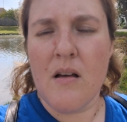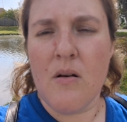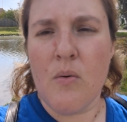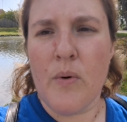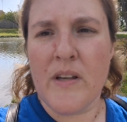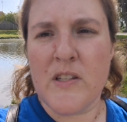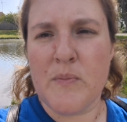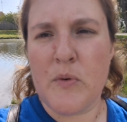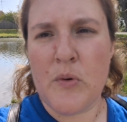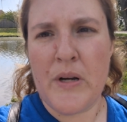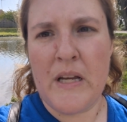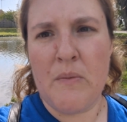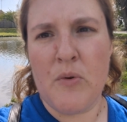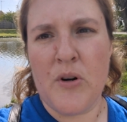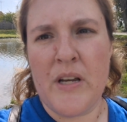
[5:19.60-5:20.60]
West
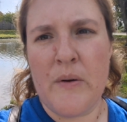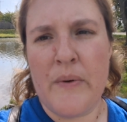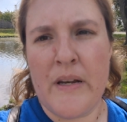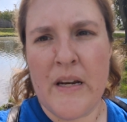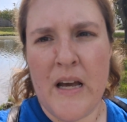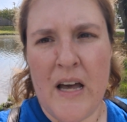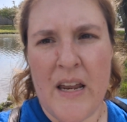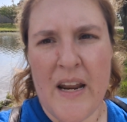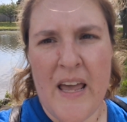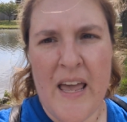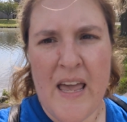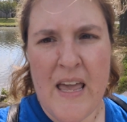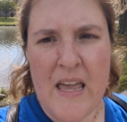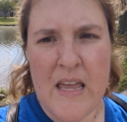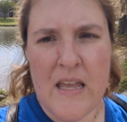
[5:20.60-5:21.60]
Marine, where he went and got
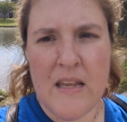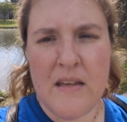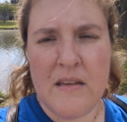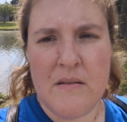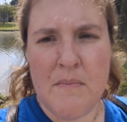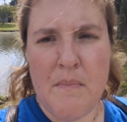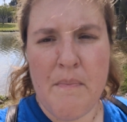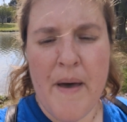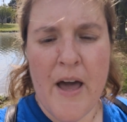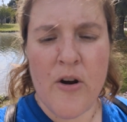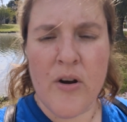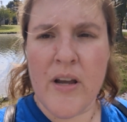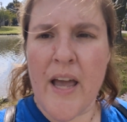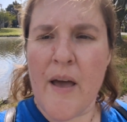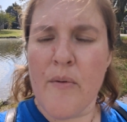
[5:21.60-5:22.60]
a
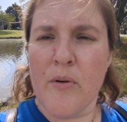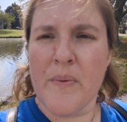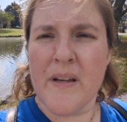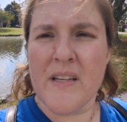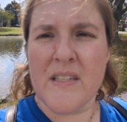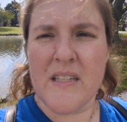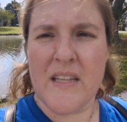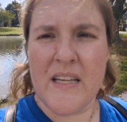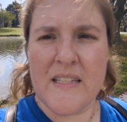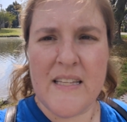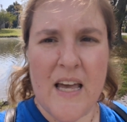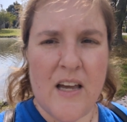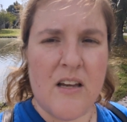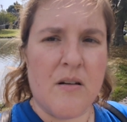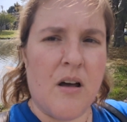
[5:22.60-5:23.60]
battery cable because he thinks
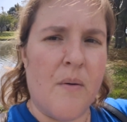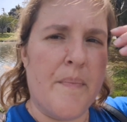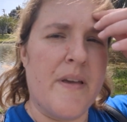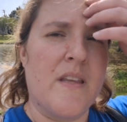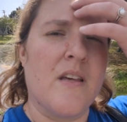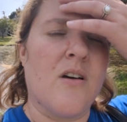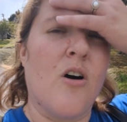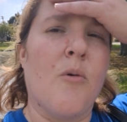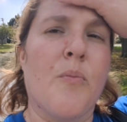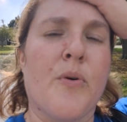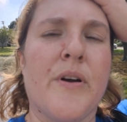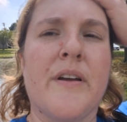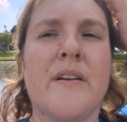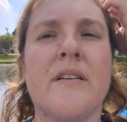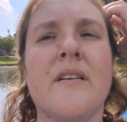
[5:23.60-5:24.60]
that could be the
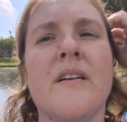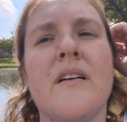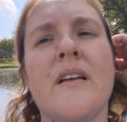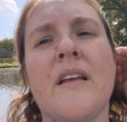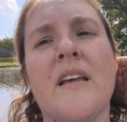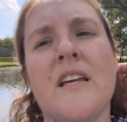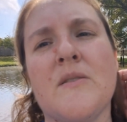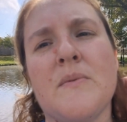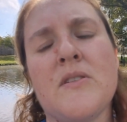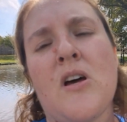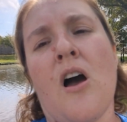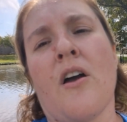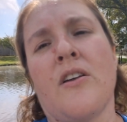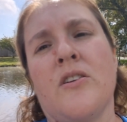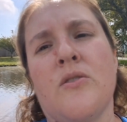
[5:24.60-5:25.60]
culprit. He's been
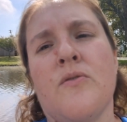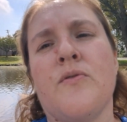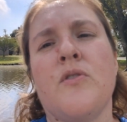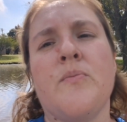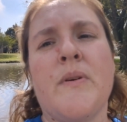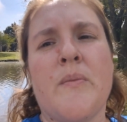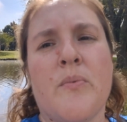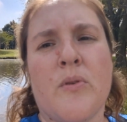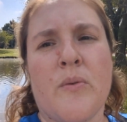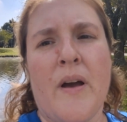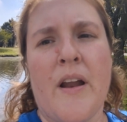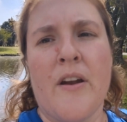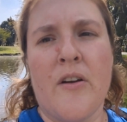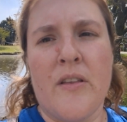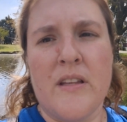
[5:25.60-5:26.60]
talking to a few people
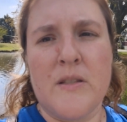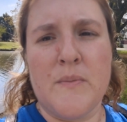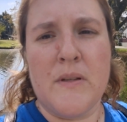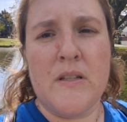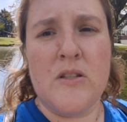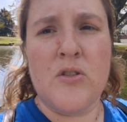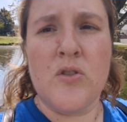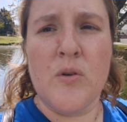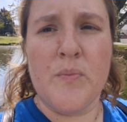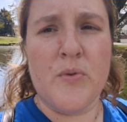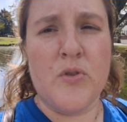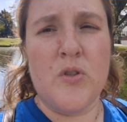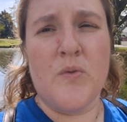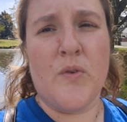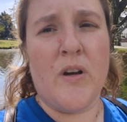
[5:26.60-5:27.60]
around here that's been super,
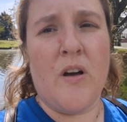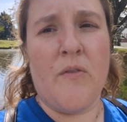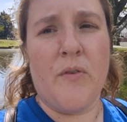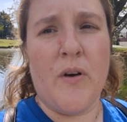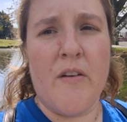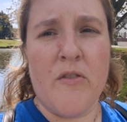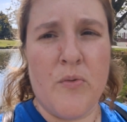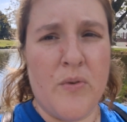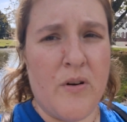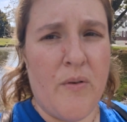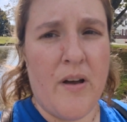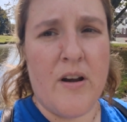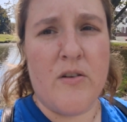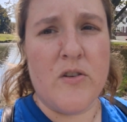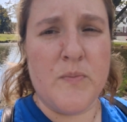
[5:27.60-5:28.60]
super helpful. Everyone
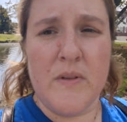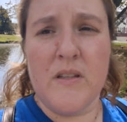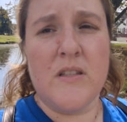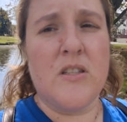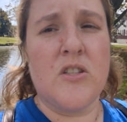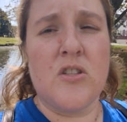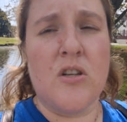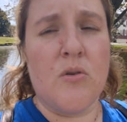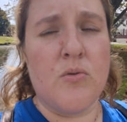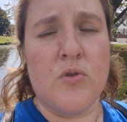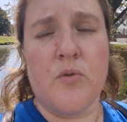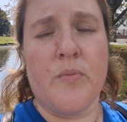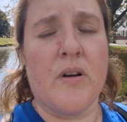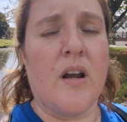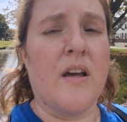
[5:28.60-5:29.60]
around here has been so
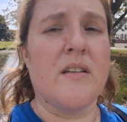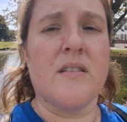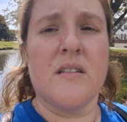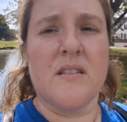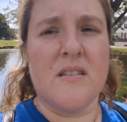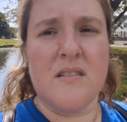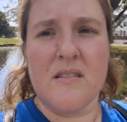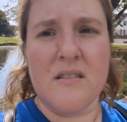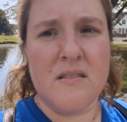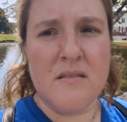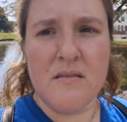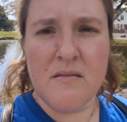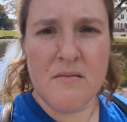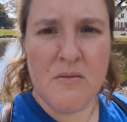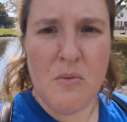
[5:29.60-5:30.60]
super nice. It's
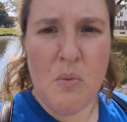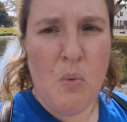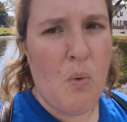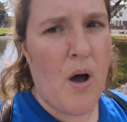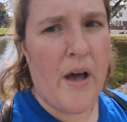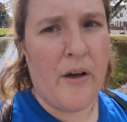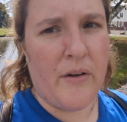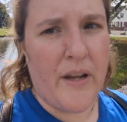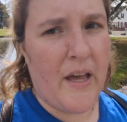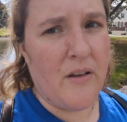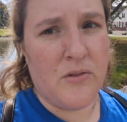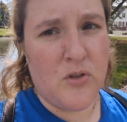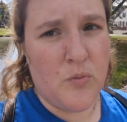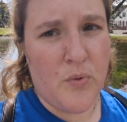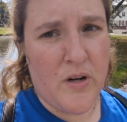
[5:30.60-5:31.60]
wild how
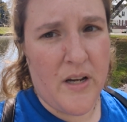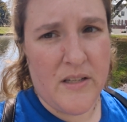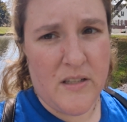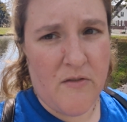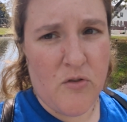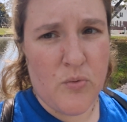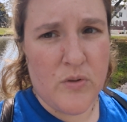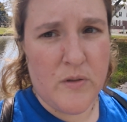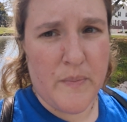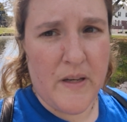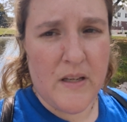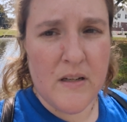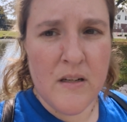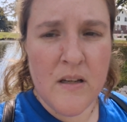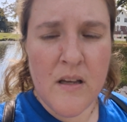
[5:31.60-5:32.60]
super nice everyone's been.